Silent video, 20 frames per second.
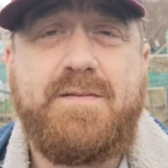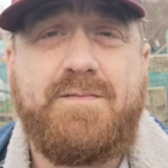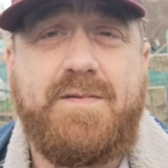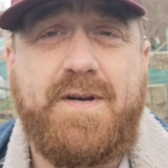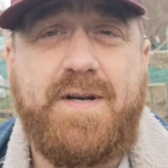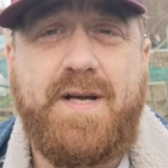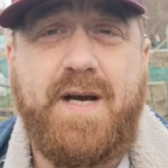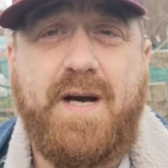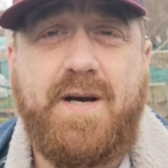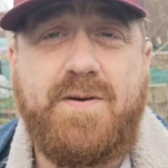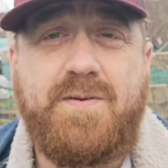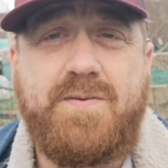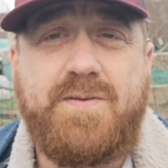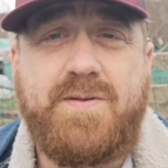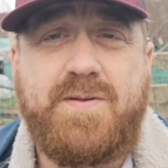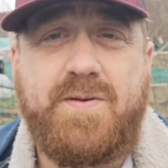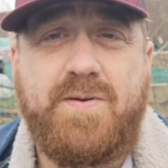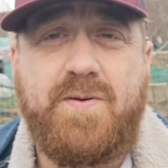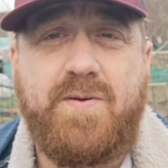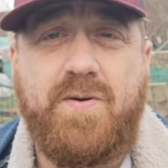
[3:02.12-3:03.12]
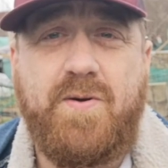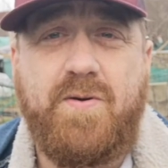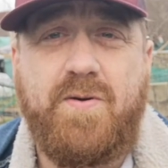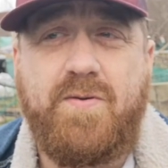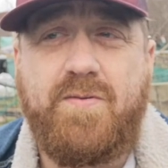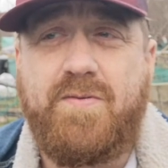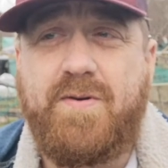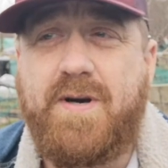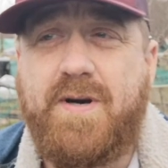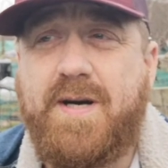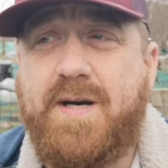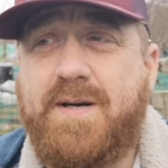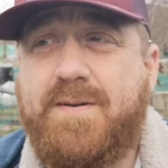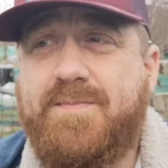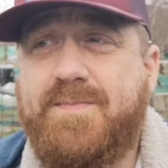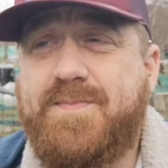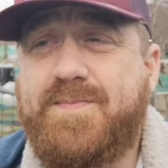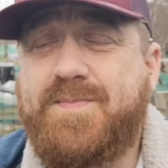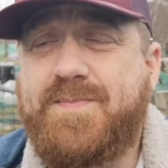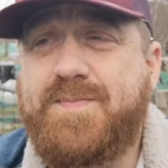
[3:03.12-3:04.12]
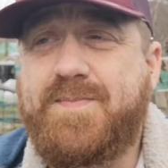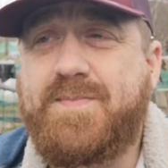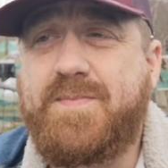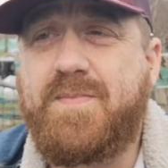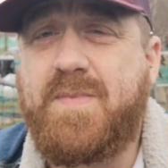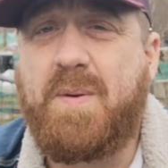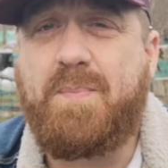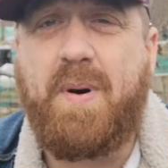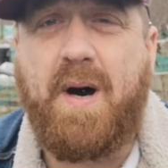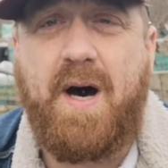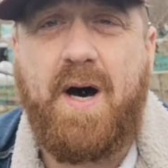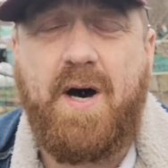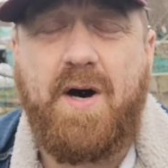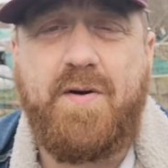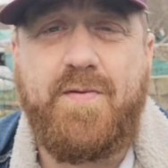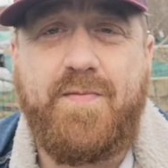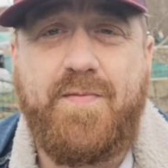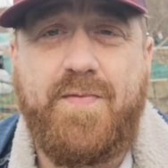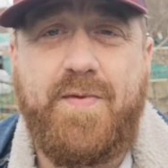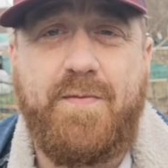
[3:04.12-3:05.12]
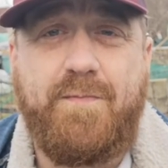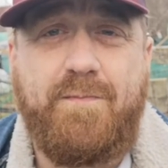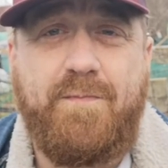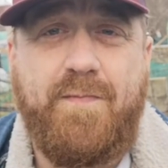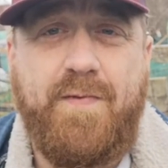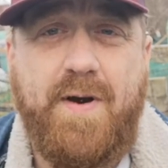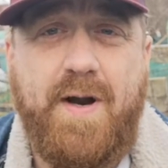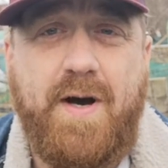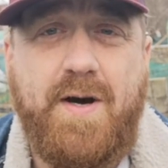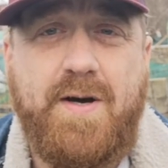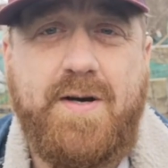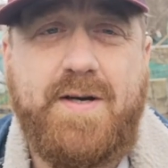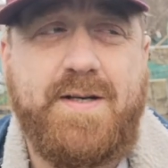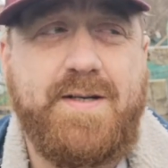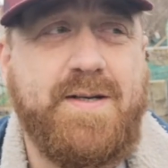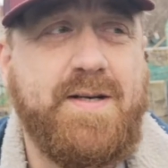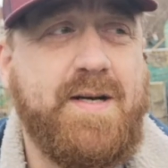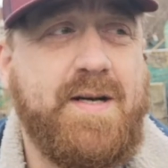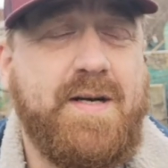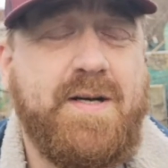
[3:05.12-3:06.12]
videos or part of the vlog, and